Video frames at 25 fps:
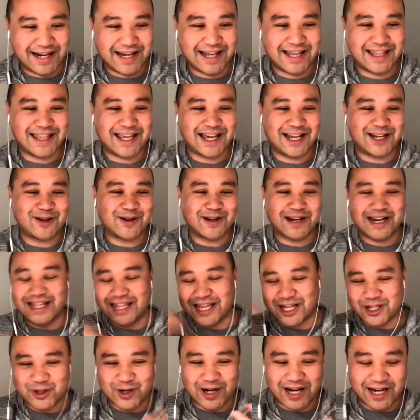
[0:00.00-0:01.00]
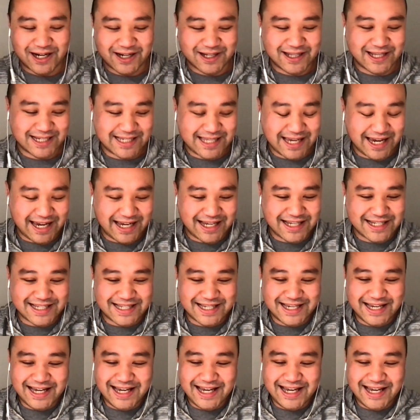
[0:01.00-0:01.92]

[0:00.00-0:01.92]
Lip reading: And then you're kind of like trying all these things.